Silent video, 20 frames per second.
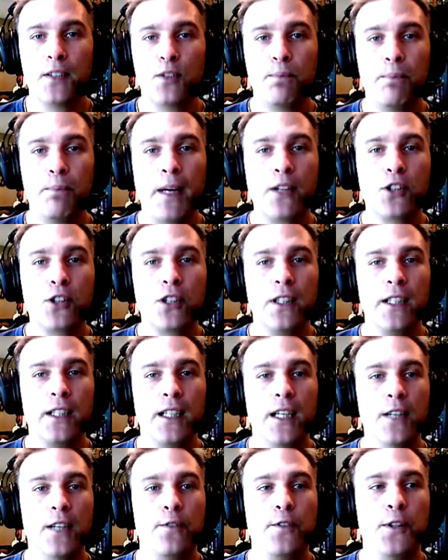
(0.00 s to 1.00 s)

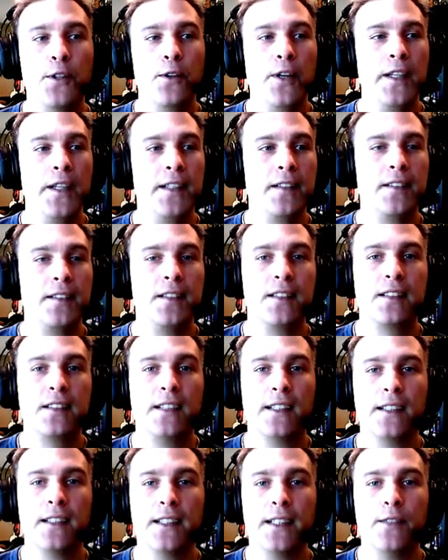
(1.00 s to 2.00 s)
Especially if you're an
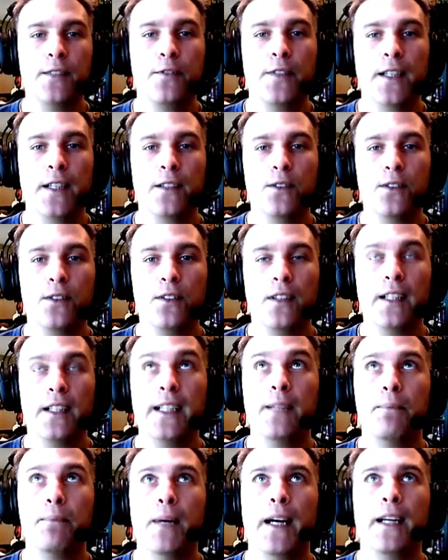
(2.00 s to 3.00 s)
existing
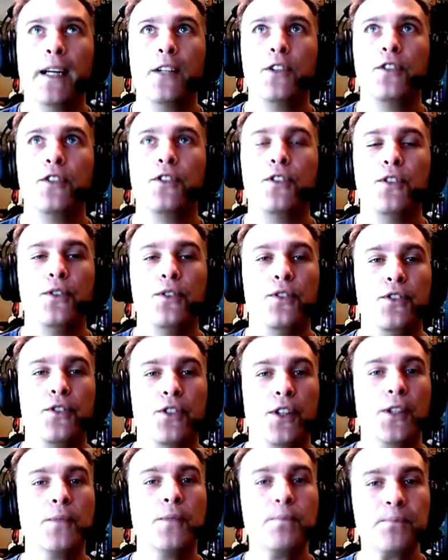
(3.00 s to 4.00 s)
Leadpages
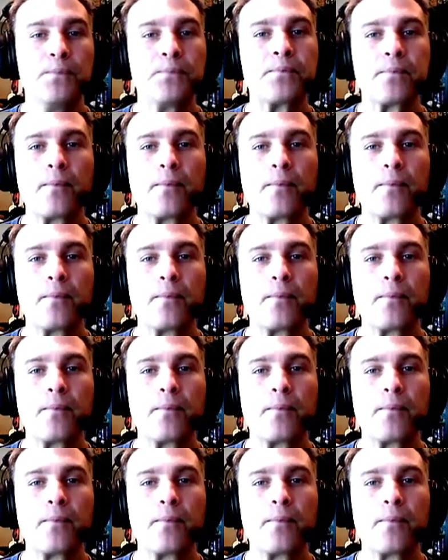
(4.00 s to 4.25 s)
user.